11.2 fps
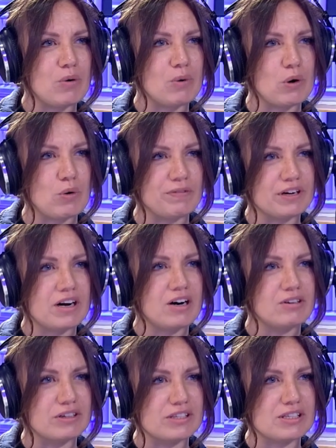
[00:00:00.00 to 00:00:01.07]
power of the
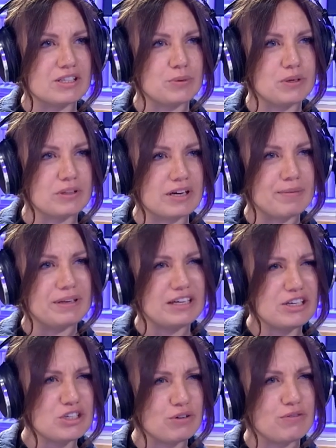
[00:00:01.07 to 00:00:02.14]
colors as well, the
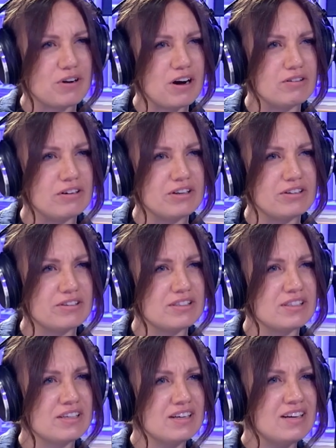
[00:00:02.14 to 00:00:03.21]
combination of
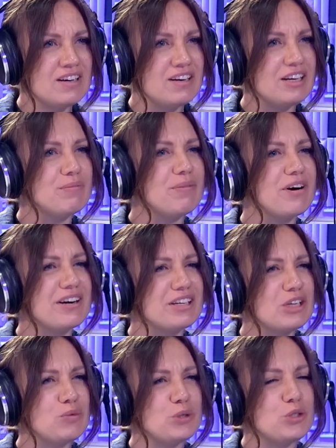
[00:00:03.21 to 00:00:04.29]
colors in
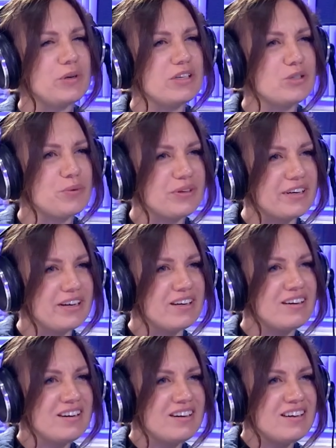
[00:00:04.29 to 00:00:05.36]
marketing? Yes, which ones were that?